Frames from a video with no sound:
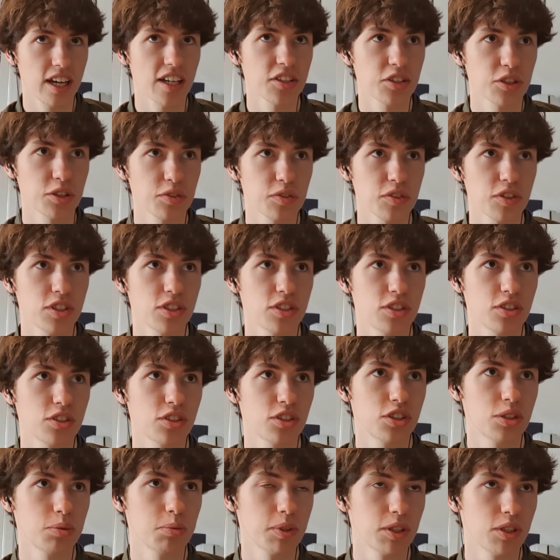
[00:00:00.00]
Scandi Reviews News
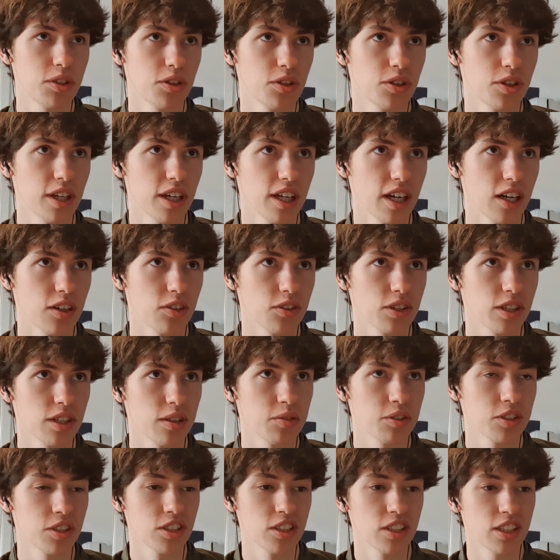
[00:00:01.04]
should be your thing. I don't think we
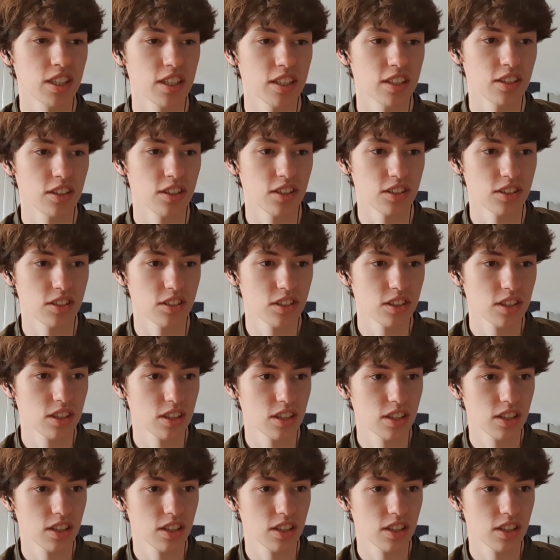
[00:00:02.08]
should take turns.